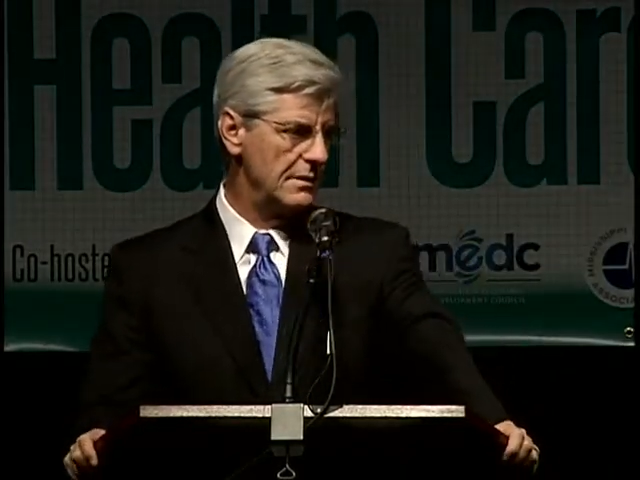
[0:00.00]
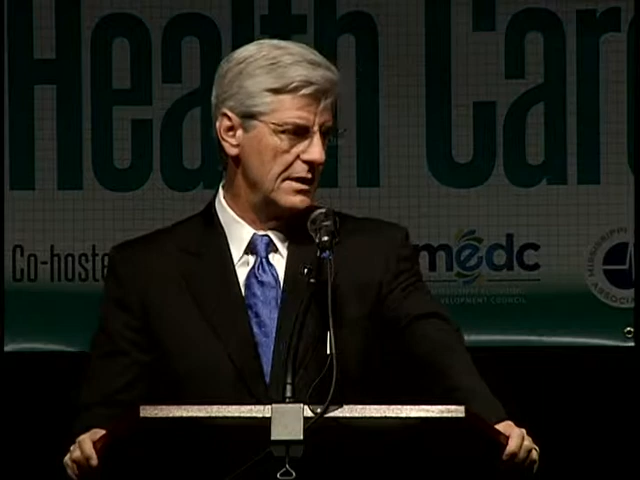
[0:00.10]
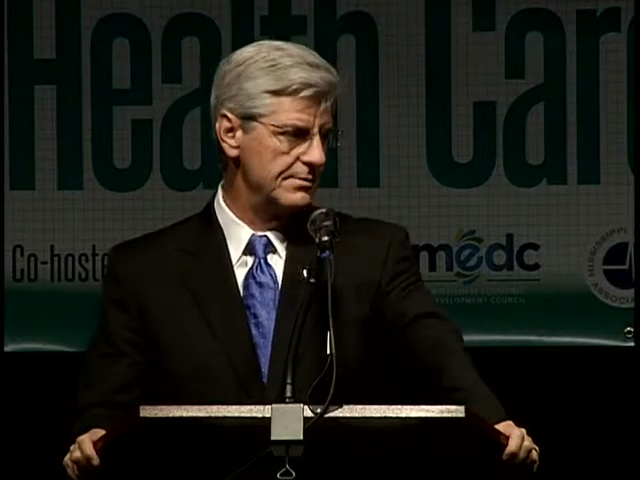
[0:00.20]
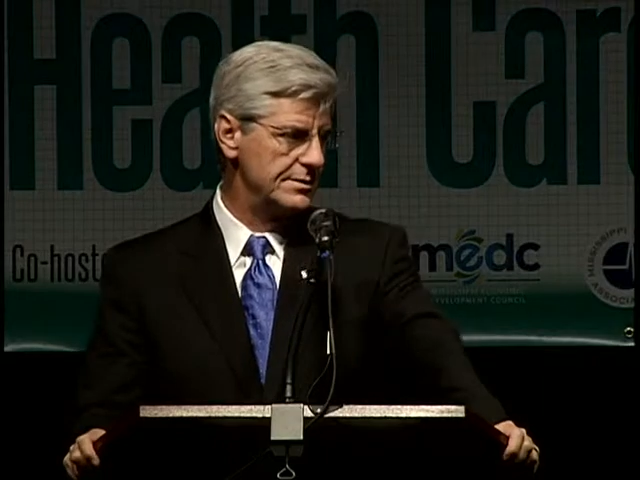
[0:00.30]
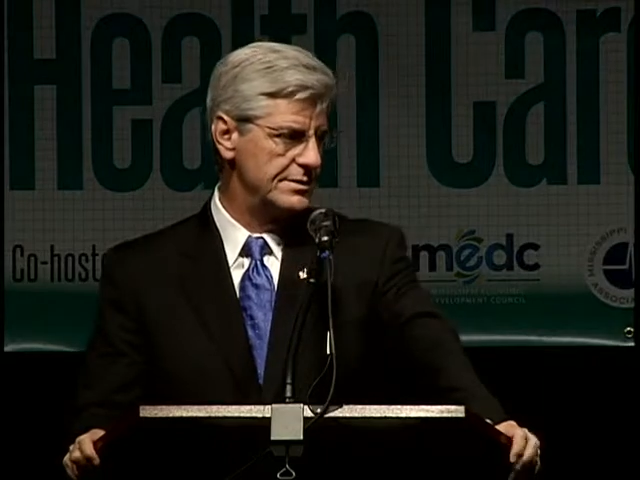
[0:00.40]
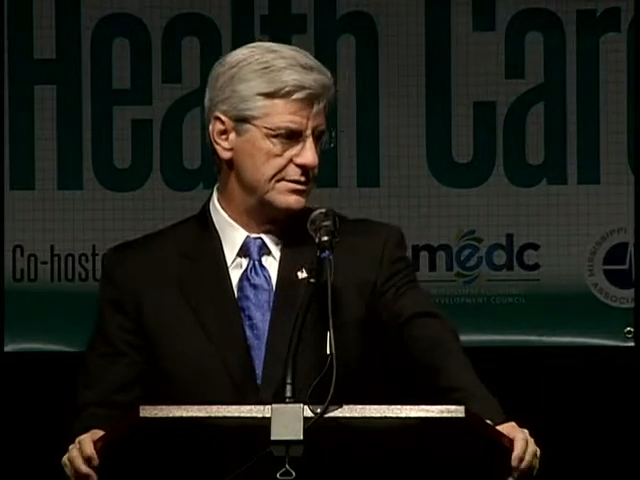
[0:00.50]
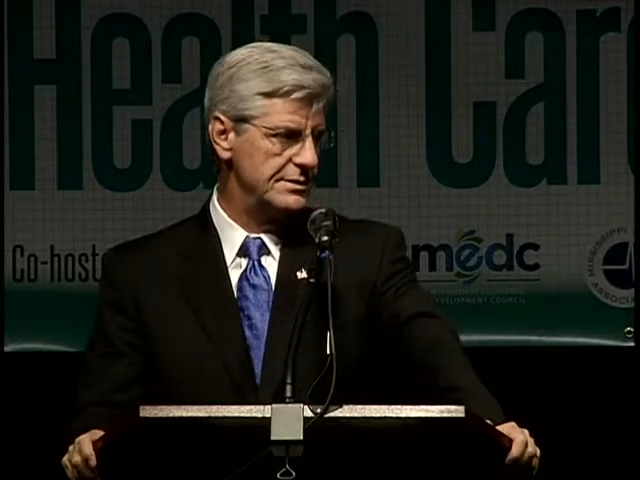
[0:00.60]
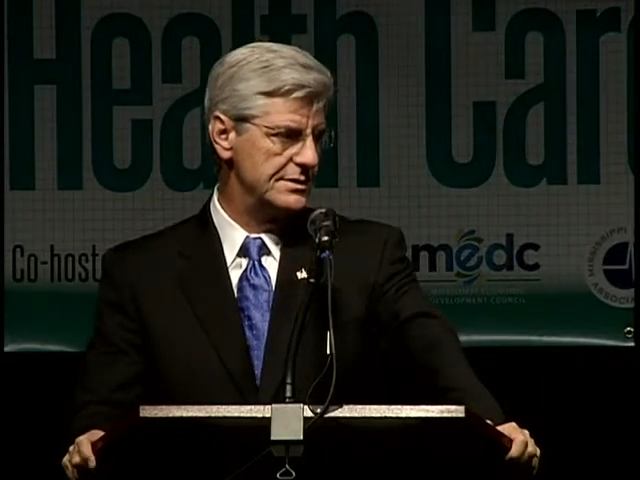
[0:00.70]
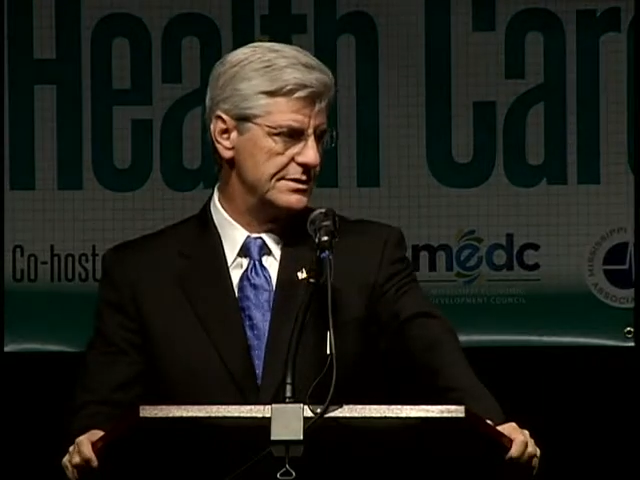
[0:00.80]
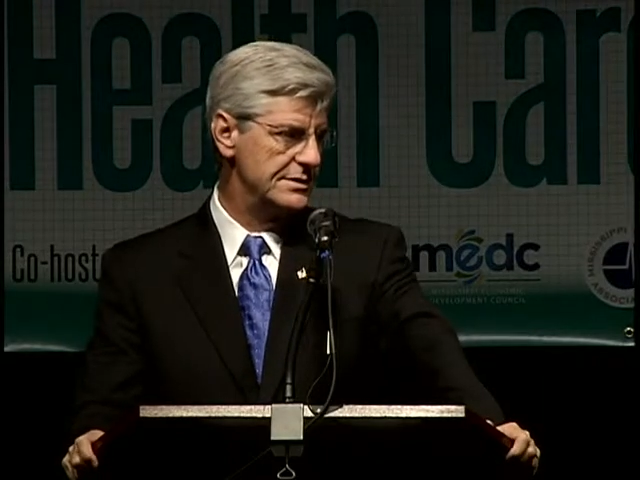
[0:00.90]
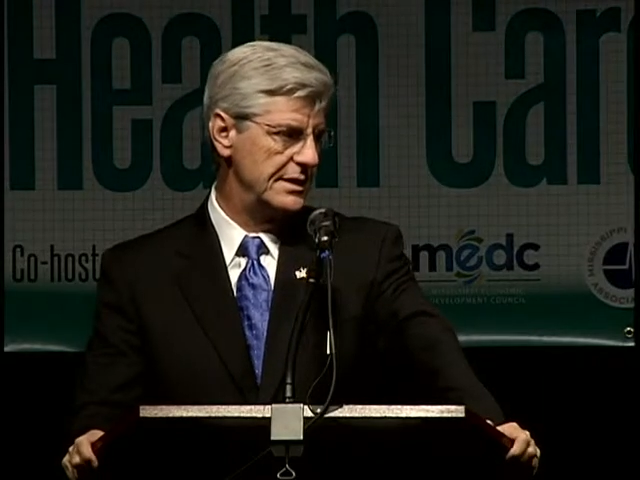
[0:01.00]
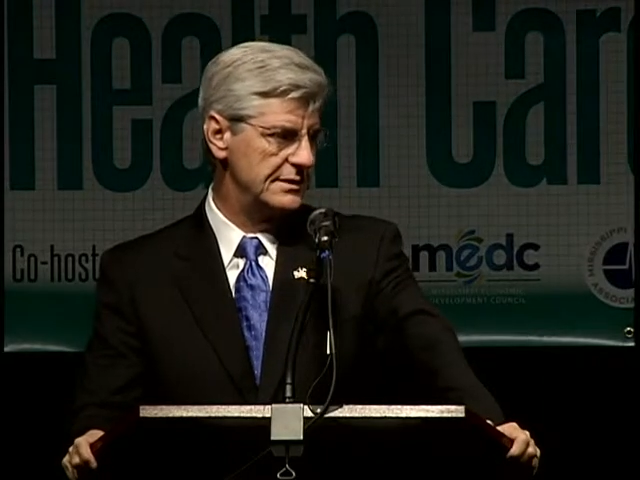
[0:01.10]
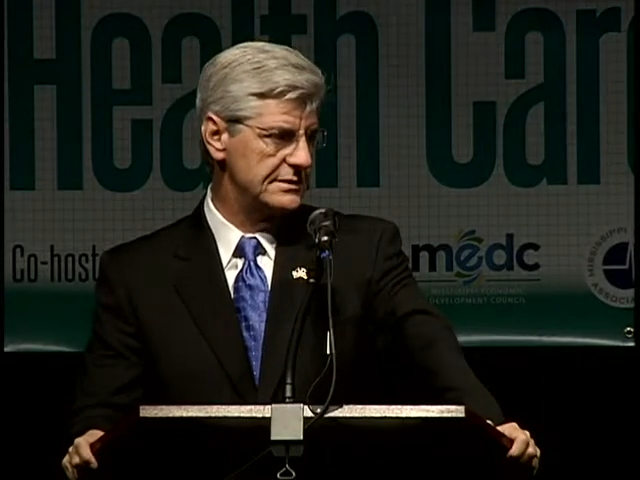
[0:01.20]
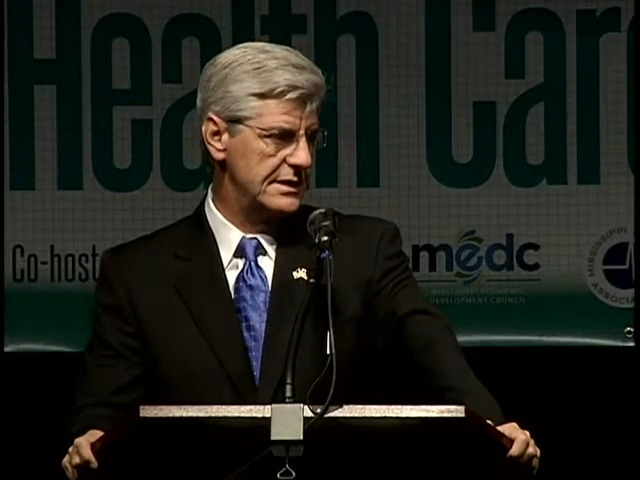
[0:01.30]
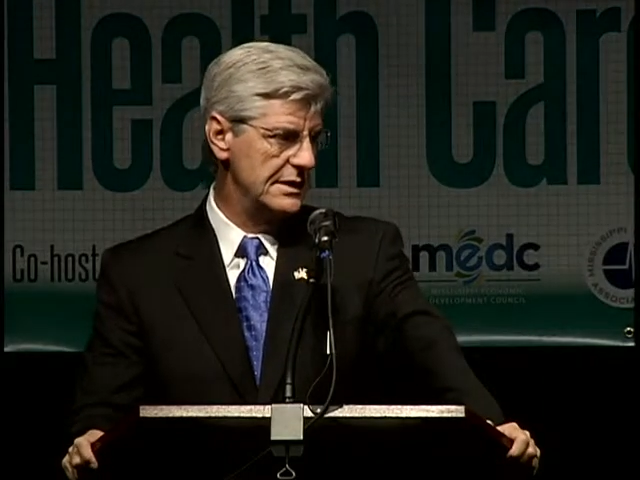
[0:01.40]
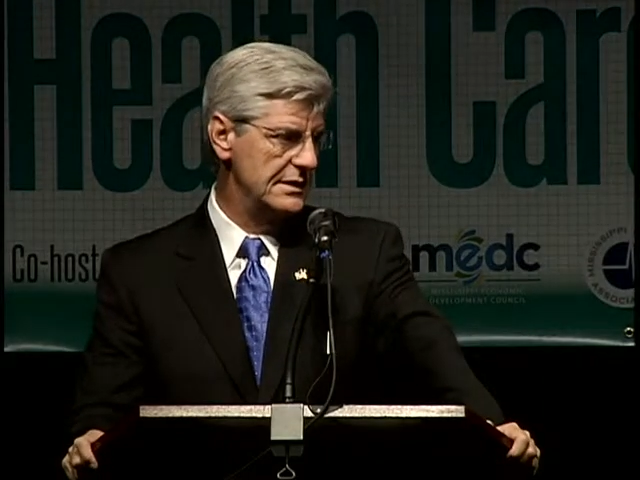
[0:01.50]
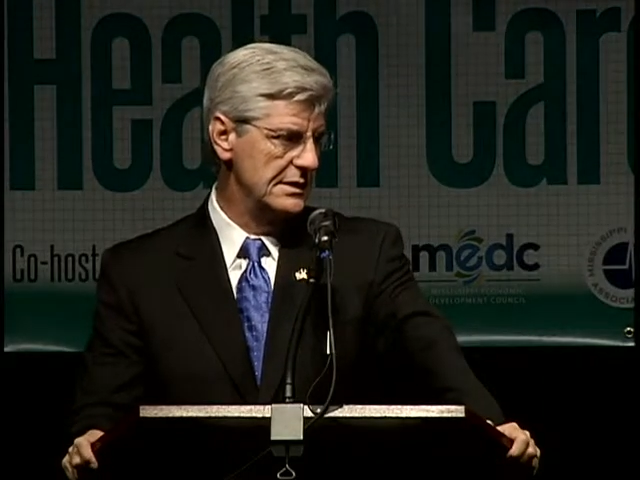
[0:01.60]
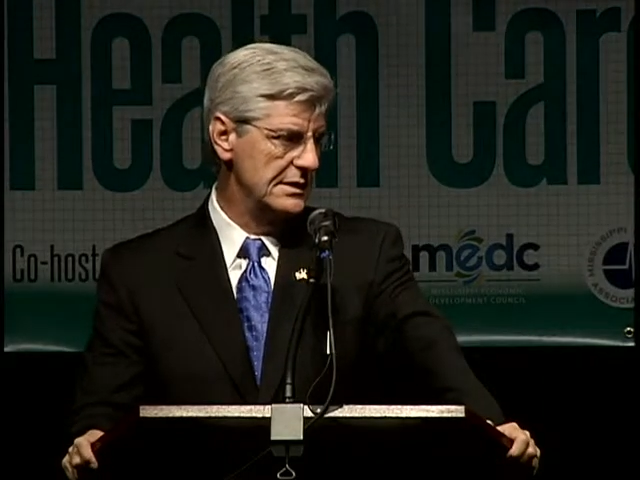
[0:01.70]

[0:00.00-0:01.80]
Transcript: opportunities in health care.